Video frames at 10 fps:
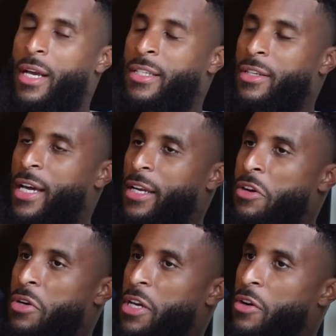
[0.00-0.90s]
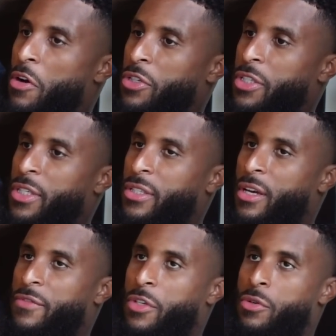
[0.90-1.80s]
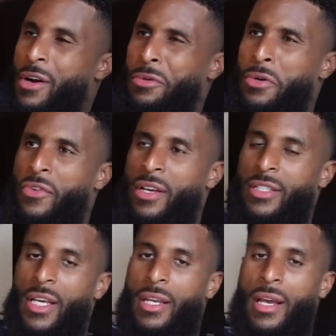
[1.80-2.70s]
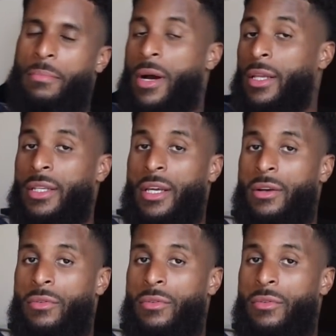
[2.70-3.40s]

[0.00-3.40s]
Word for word: I still gotta go get groceries and stuff too. I don't know if I said that, I probably did.